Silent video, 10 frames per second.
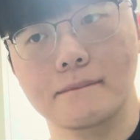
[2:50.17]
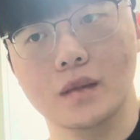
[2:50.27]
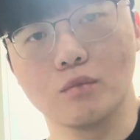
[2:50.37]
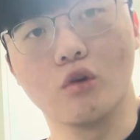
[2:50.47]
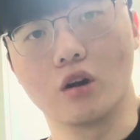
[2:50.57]

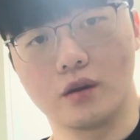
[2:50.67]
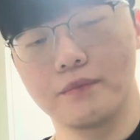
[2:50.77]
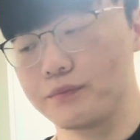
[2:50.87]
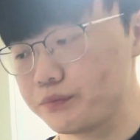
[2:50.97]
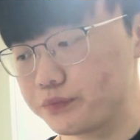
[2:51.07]
more,
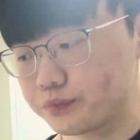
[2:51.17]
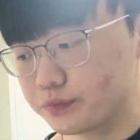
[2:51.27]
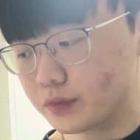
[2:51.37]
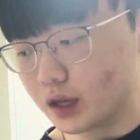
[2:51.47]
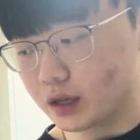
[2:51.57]

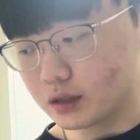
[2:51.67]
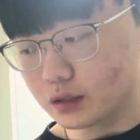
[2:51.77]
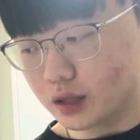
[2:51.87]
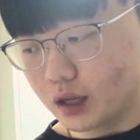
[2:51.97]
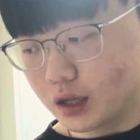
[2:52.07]

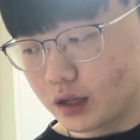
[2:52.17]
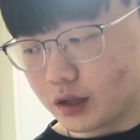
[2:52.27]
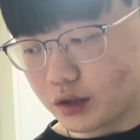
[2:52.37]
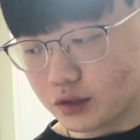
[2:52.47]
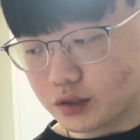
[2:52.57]
and
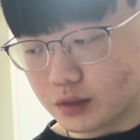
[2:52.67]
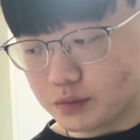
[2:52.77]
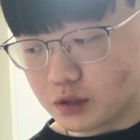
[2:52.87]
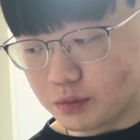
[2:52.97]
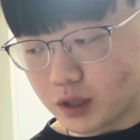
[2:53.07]
here
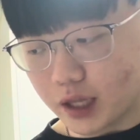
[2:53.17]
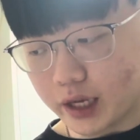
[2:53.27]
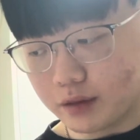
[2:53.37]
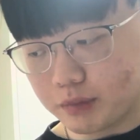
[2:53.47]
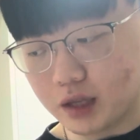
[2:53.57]
seems to be
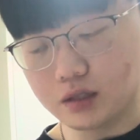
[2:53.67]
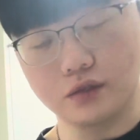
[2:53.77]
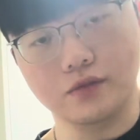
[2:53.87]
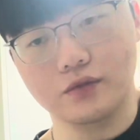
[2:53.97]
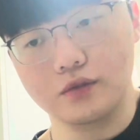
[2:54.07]
like positive